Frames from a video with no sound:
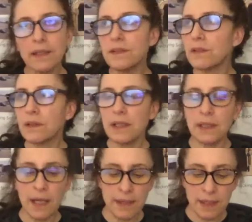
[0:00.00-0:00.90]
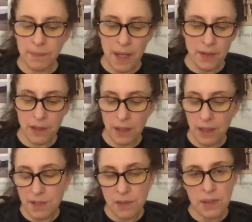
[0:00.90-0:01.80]
it certainly. I think modern art
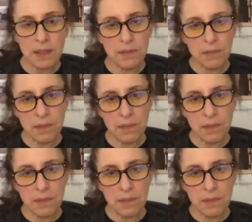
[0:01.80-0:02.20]
also can.